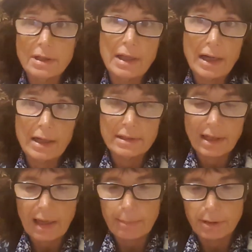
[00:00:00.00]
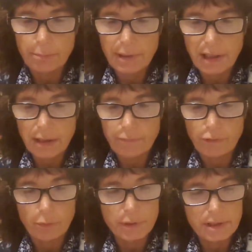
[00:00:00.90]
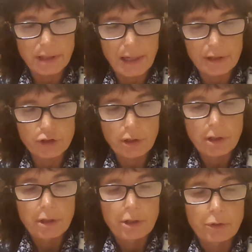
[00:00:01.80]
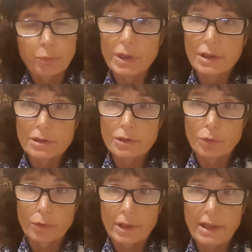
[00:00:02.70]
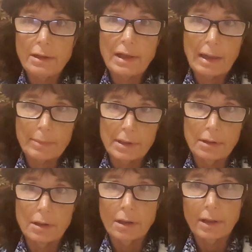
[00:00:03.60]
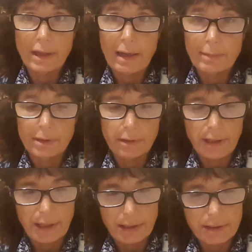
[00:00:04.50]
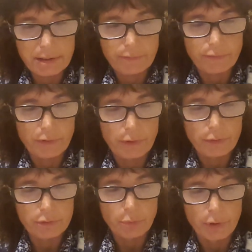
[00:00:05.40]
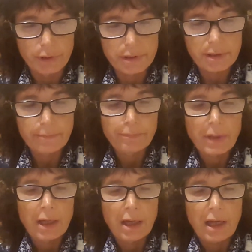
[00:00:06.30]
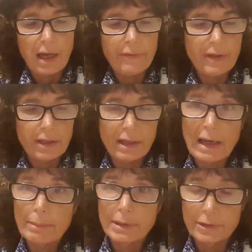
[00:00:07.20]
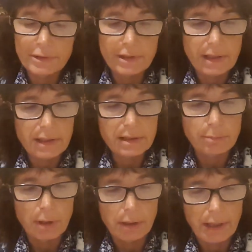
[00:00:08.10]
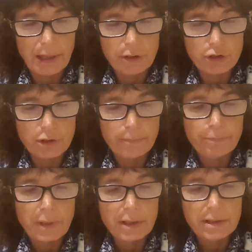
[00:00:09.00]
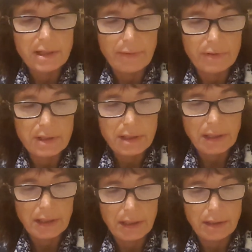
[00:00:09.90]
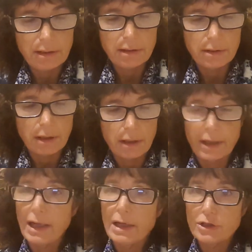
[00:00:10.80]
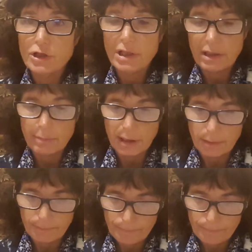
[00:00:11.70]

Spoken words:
and that has a capital P, /real story, capital R, capital S for those words, and then capital C, small h, 17.html.